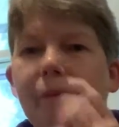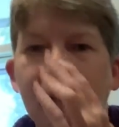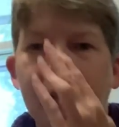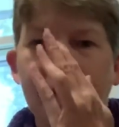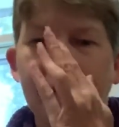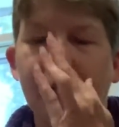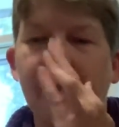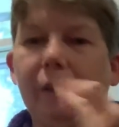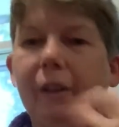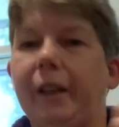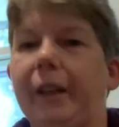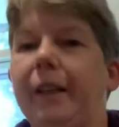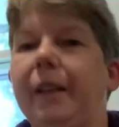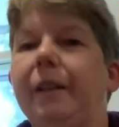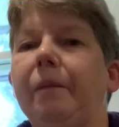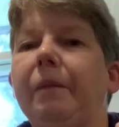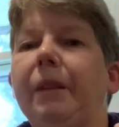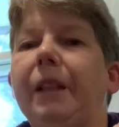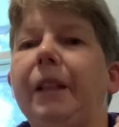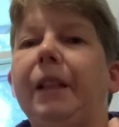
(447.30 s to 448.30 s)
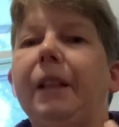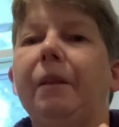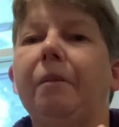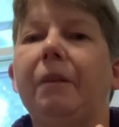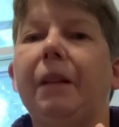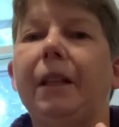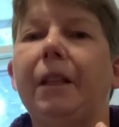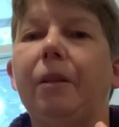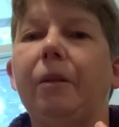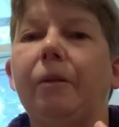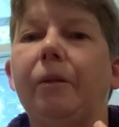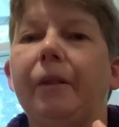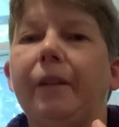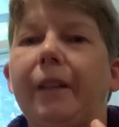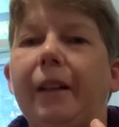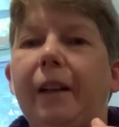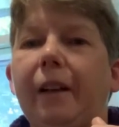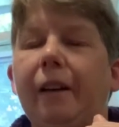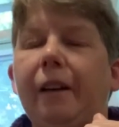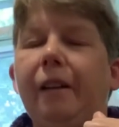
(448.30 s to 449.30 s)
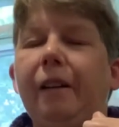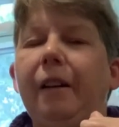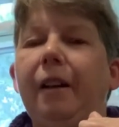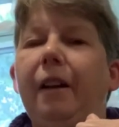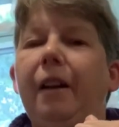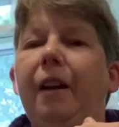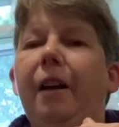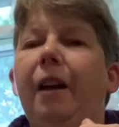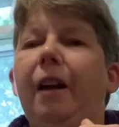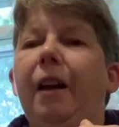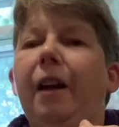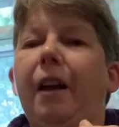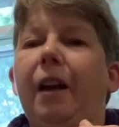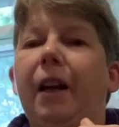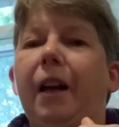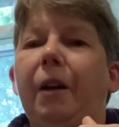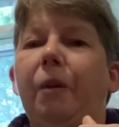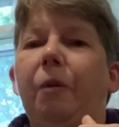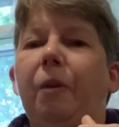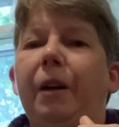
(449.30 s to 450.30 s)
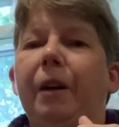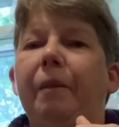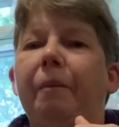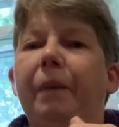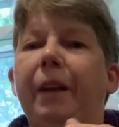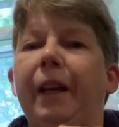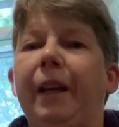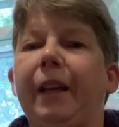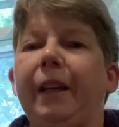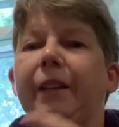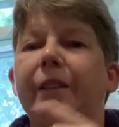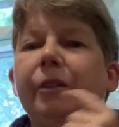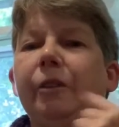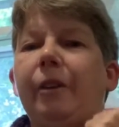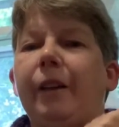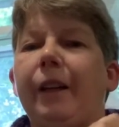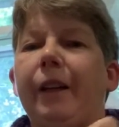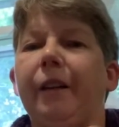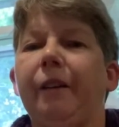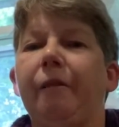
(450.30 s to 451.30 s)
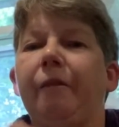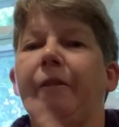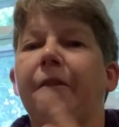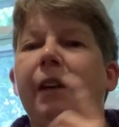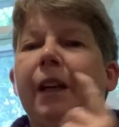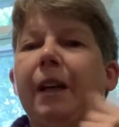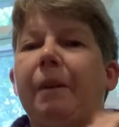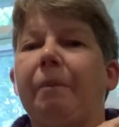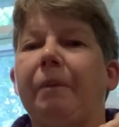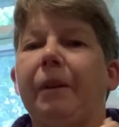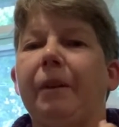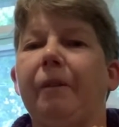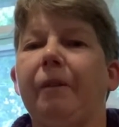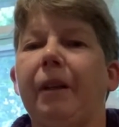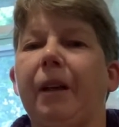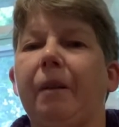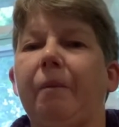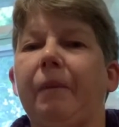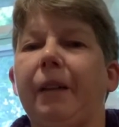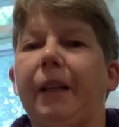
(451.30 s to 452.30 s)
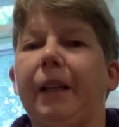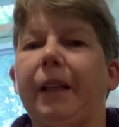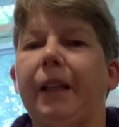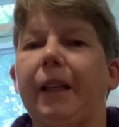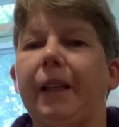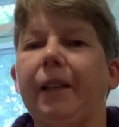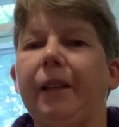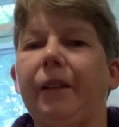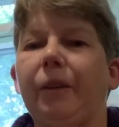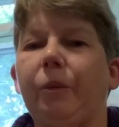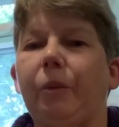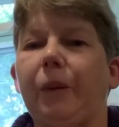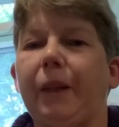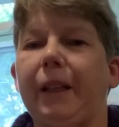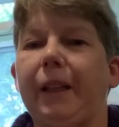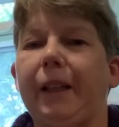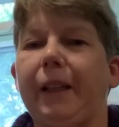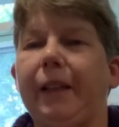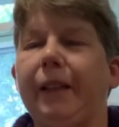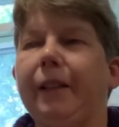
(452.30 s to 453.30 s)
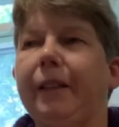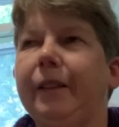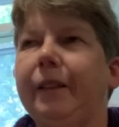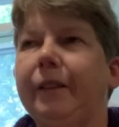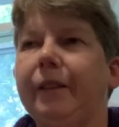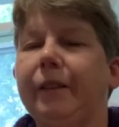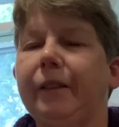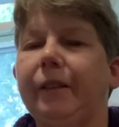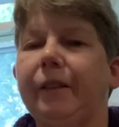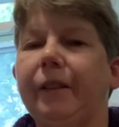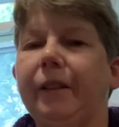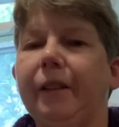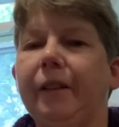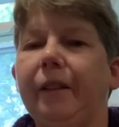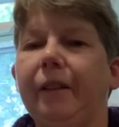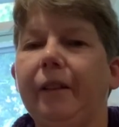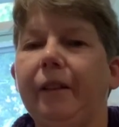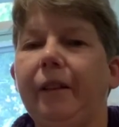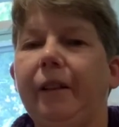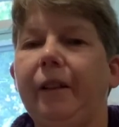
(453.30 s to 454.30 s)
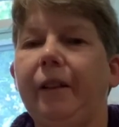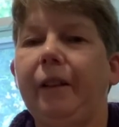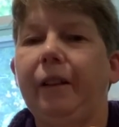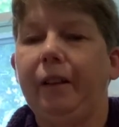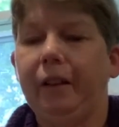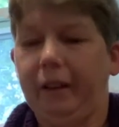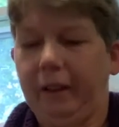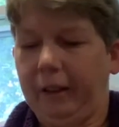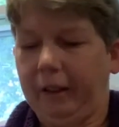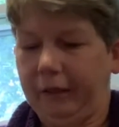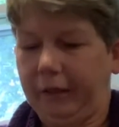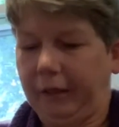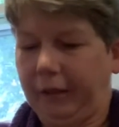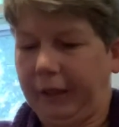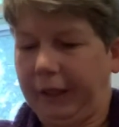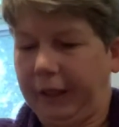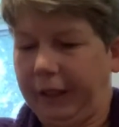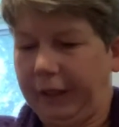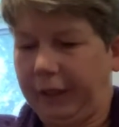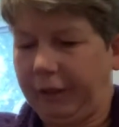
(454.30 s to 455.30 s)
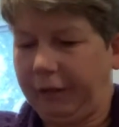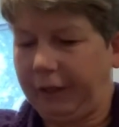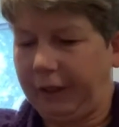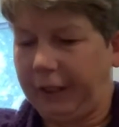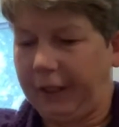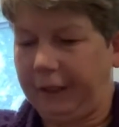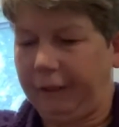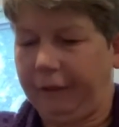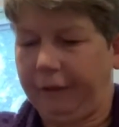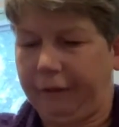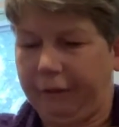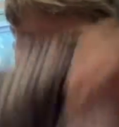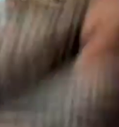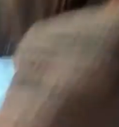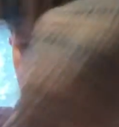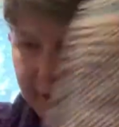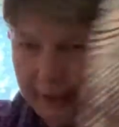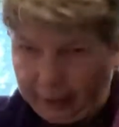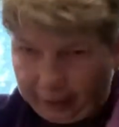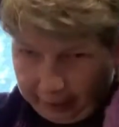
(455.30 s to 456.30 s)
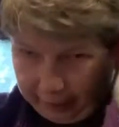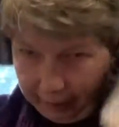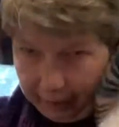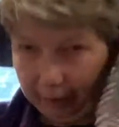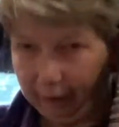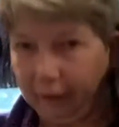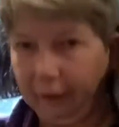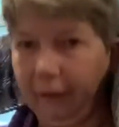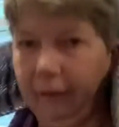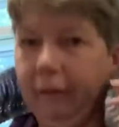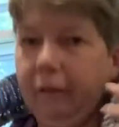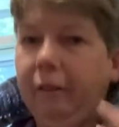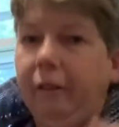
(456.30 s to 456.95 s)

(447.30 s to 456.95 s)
Sorry, I didn't mean to hit my nose there. I want to make it so I can wrap it around my neck twice. So it is fine for now.